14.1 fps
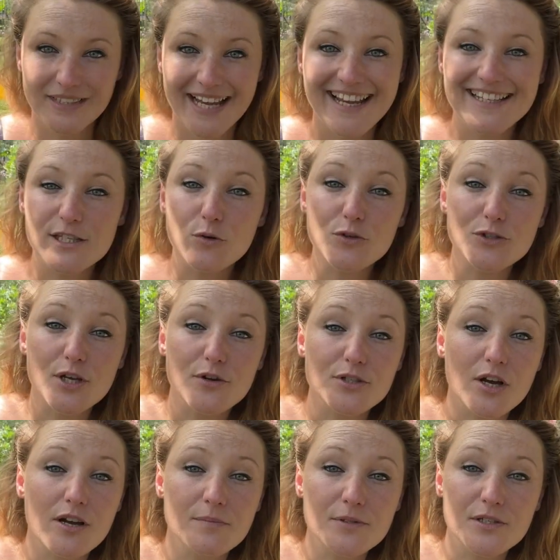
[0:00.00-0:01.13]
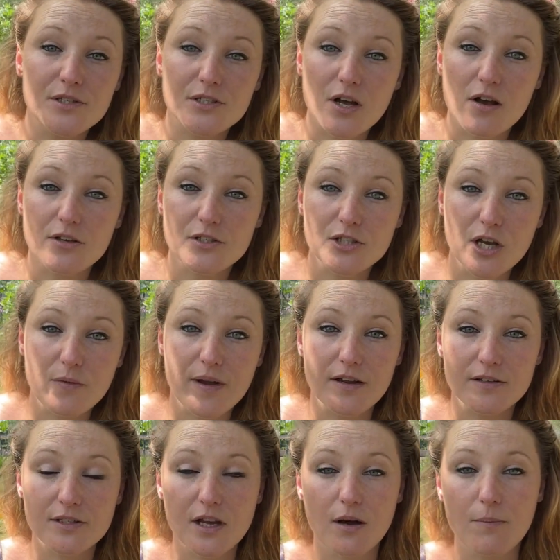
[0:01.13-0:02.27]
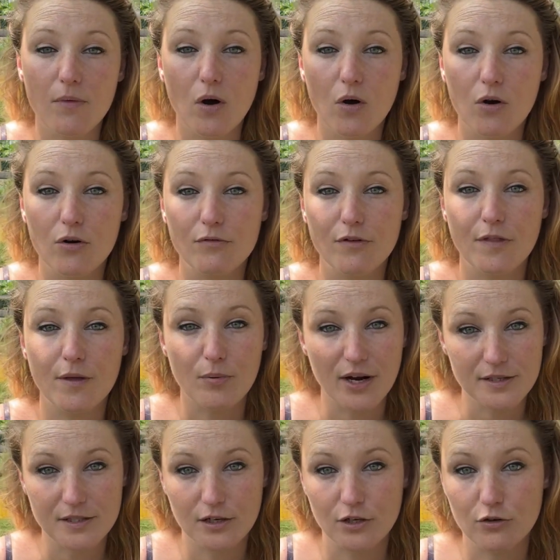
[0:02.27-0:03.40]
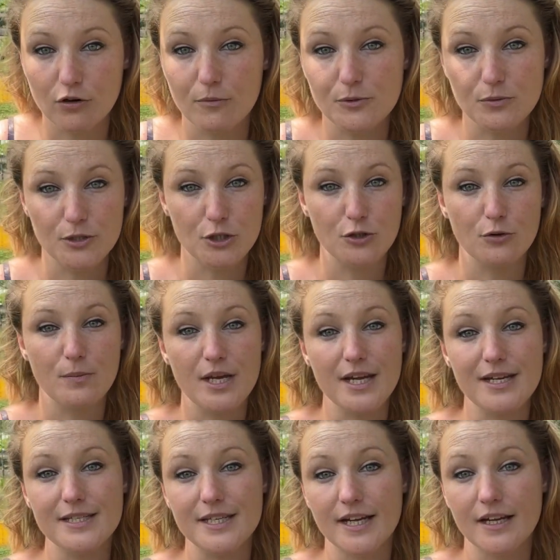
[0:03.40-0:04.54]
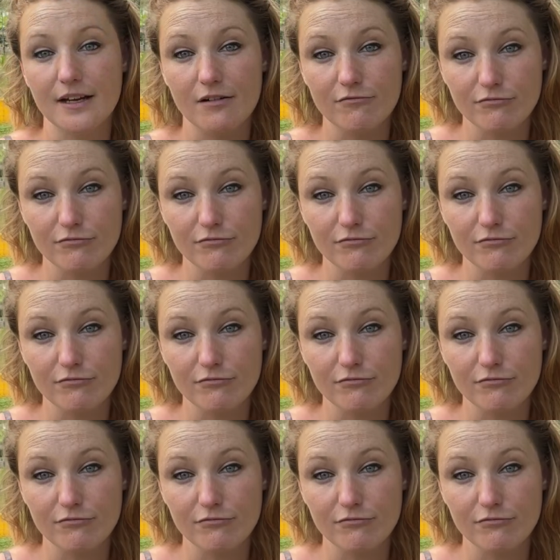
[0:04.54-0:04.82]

It's also time to start sowing some of the Brassica crops, which you'll be eating